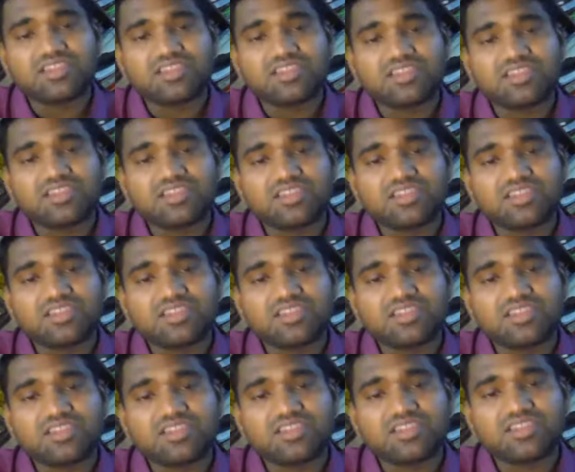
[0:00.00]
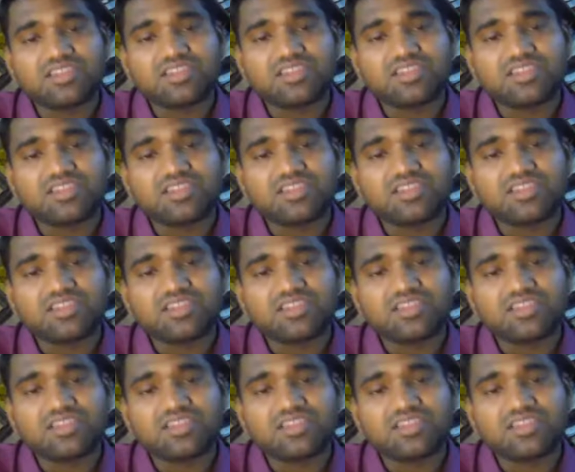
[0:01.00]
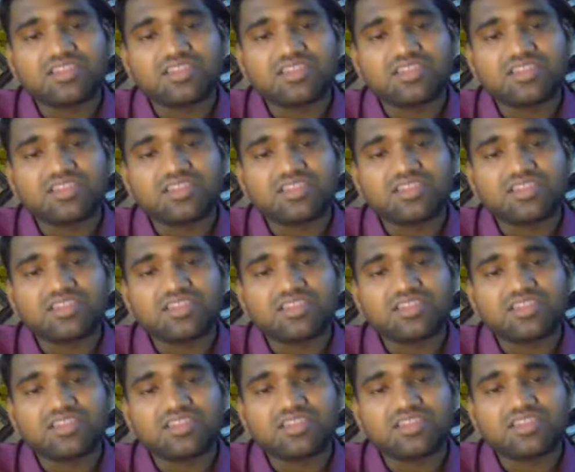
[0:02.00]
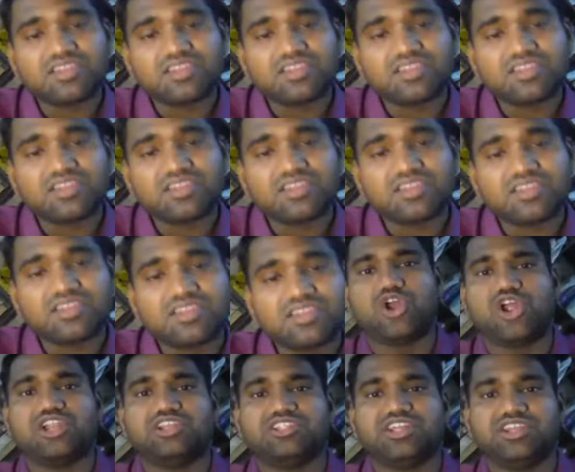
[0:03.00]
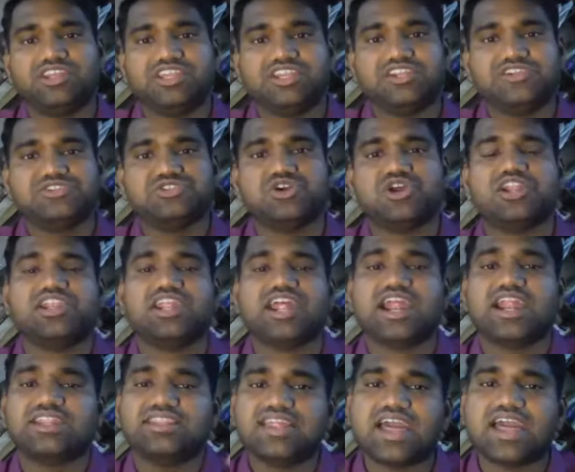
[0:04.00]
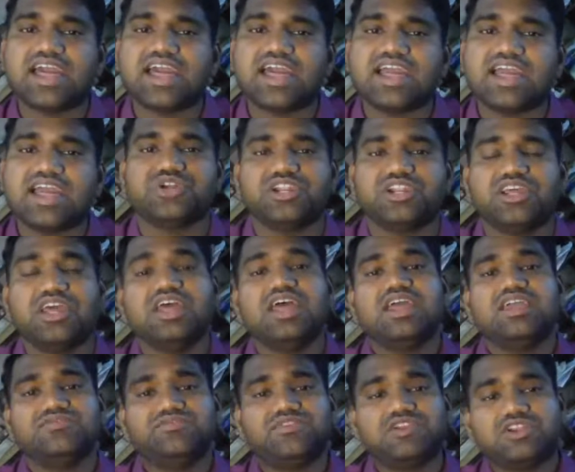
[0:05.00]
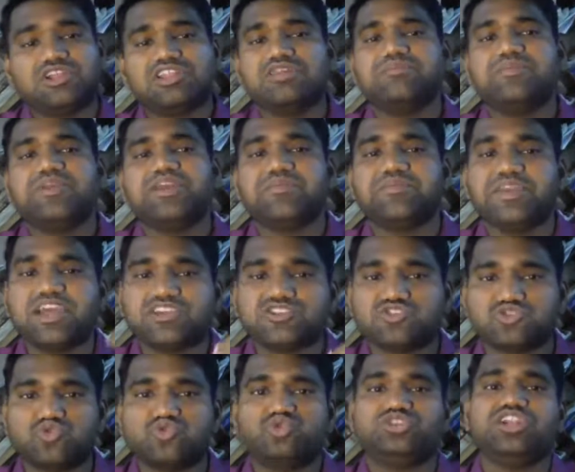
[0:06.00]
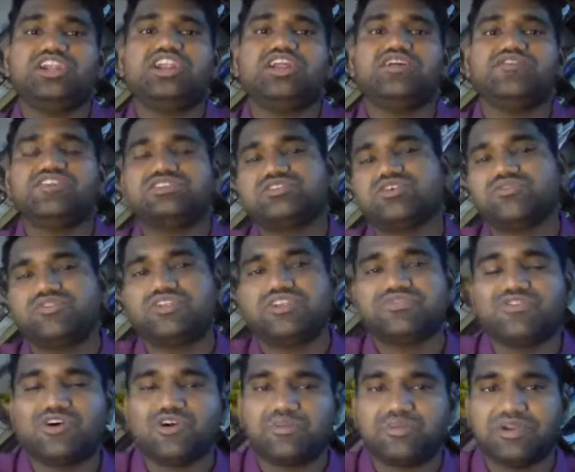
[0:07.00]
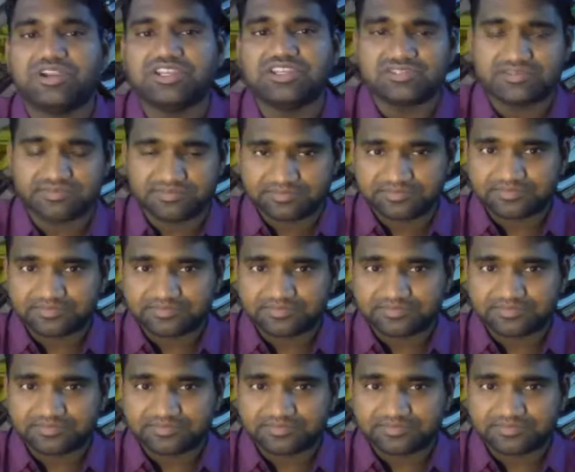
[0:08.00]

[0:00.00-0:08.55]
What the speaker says: wherein multiple levels of joints, that is the hip joint, the knee joint, and the ankle joint, if at all the baby has 2-3 levels of deformities,